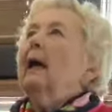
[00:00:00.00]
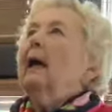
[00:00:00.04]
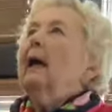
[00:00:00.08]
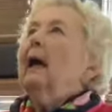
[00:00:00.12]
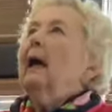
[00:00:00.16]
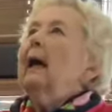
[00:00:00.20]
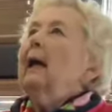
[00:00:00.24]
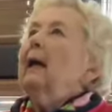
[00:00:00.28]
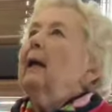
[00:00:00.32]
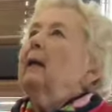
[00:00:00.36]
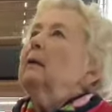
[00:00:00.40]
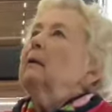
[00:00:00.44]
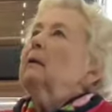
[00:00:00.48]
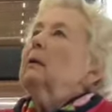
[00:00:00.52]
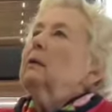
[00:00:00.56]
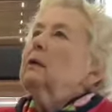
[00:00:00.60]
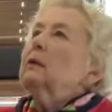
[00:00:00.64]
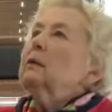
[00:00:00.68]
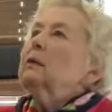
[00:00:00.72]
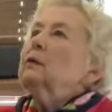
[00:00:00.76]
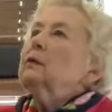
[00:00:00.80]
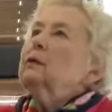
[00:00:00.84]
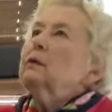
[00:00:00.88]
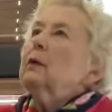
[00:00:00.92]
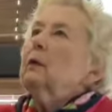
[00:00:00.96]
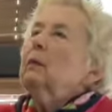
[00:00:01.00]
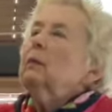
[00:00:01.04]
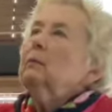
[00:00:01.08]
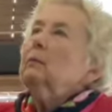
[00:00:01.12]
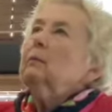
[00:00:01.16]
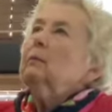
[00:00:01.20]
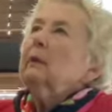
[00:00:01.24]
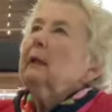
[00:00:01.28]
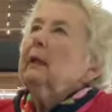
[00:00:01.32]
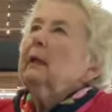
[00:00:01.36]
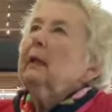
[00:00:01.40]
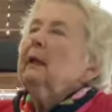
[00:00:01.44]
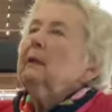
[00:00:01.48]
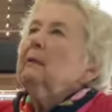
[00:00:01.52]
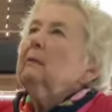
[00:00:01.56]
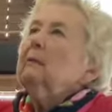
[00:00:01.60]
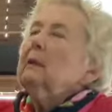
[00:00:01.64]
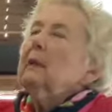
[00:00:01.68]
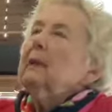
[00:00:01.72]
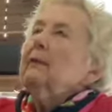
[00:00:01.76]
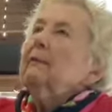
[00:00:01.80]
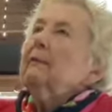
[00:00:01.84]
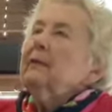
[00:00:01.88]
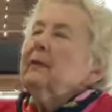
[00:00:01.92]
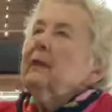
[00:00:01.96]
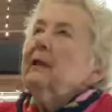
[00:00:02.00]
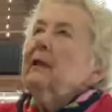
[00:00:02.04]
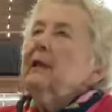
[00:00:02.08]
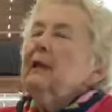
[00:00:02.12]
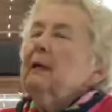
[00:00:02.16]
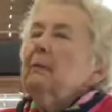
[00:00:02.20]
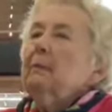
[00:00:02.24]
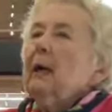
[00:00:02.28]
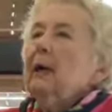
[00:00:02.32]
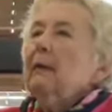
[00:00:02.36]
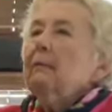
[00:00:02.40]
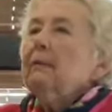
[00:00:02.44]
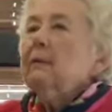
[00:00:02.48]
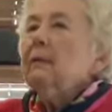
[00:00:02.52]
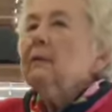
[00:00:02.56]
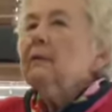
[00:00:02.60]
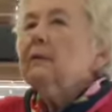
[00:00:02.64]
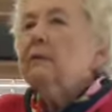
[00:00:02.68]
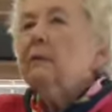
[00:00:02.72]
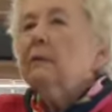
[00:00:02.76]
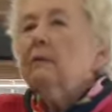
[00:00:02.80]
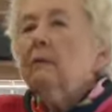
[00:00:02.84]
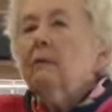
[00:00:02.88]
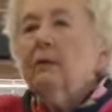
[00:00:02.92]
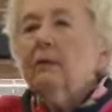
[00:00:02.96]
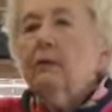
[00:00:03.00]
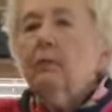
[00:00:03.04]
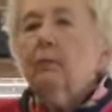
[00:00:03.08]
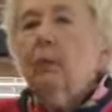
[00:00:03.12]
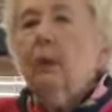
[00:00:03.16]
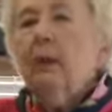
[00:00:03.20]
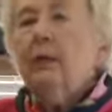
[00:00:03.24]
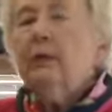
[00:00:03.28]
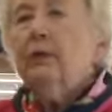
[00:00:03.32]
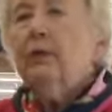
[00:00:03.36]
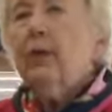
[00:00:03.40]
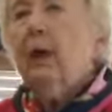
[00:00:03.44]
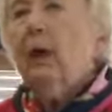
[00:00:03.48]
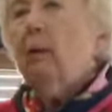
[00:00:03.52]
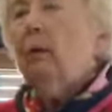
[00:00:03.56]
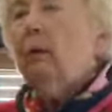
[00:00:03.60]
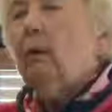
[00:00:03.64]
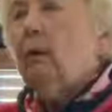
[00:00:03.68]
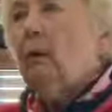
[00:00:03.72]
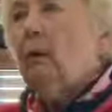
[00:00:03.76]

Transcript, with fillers: And so in, in thinking about this in this wage hour